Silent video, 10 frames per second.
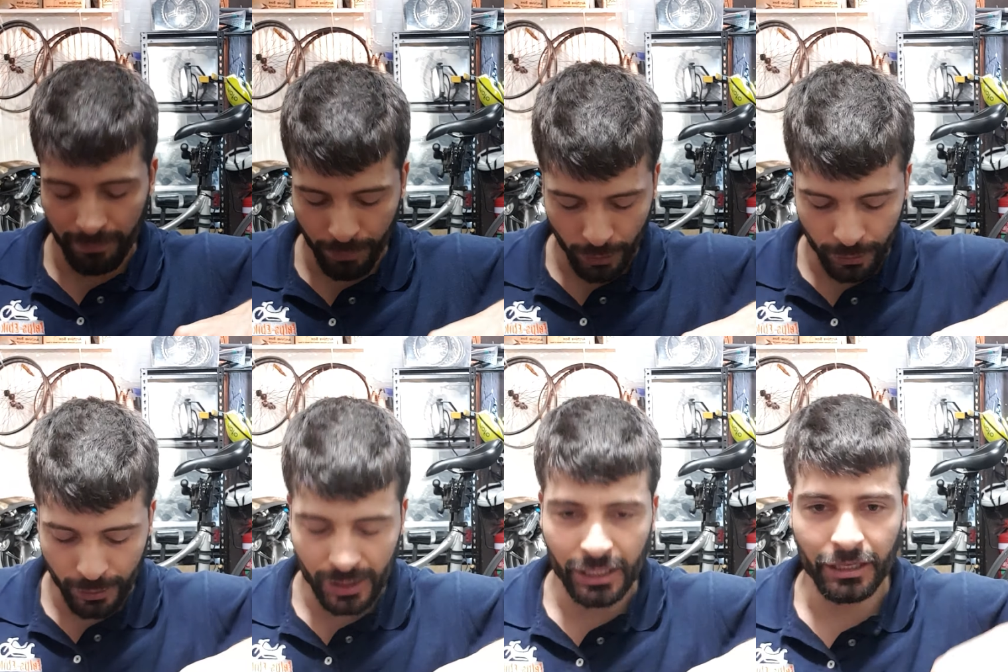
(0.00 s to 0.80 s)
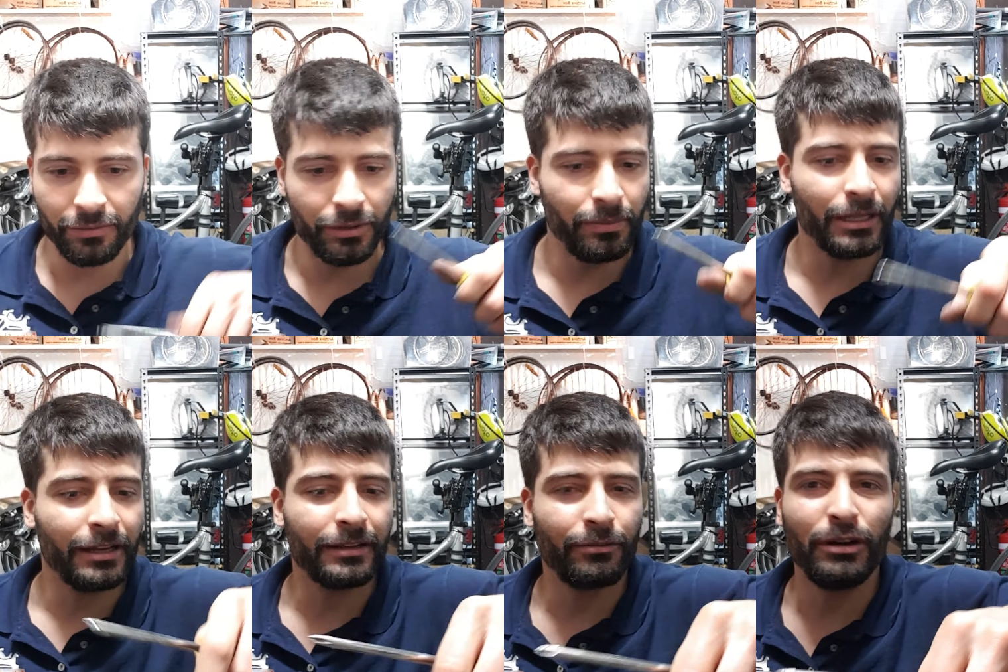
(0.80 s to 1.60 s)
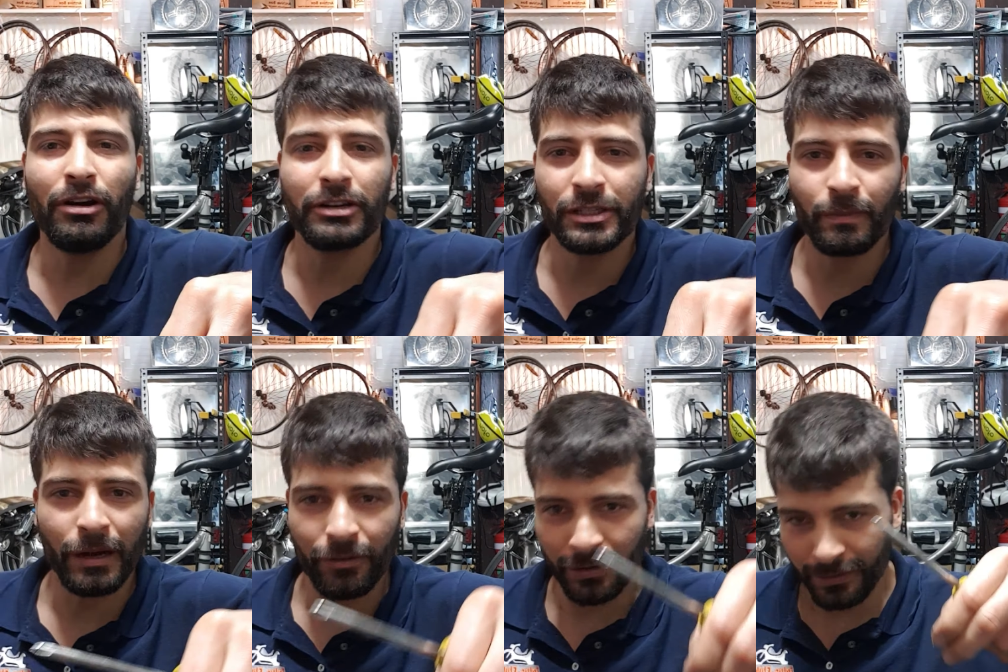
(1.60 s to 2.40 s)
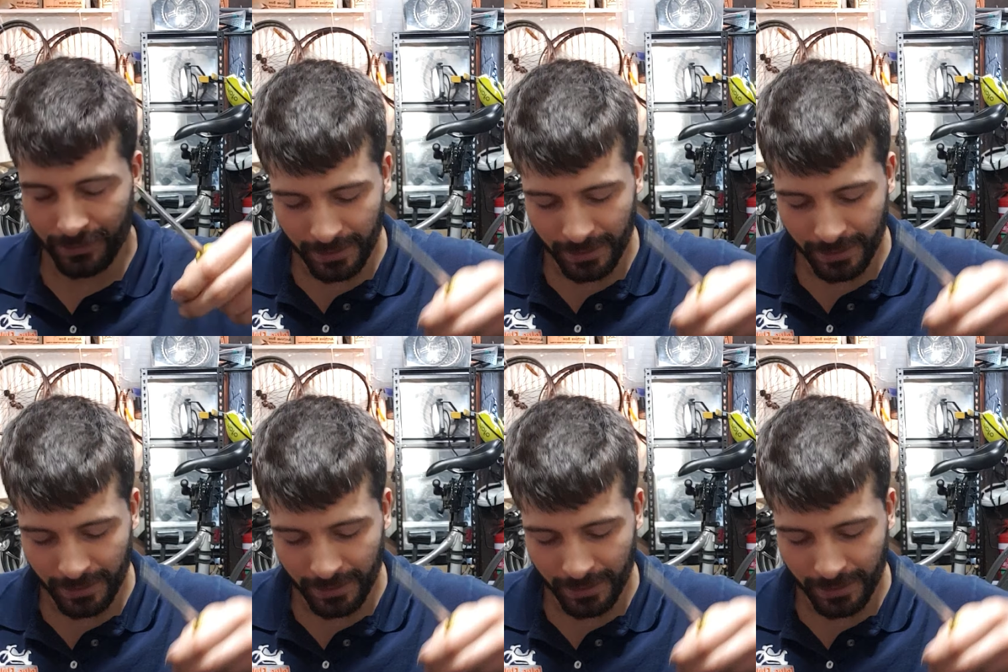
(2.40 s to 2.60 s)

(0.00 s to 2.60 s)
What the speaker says: produce here would be like 1 horsepower,